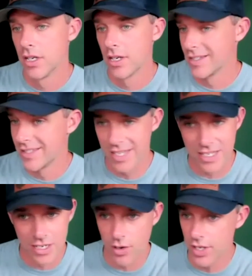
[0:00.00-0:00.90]
Cause
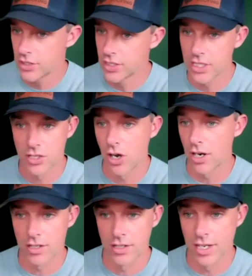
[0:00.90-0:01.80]
you know, it's, it's
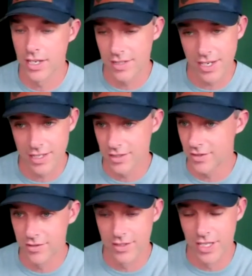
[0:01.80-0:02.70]
hard. And it's like,
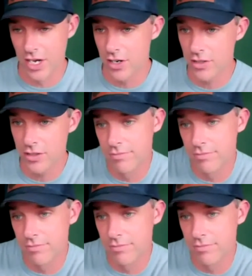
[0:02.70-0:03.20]
they're,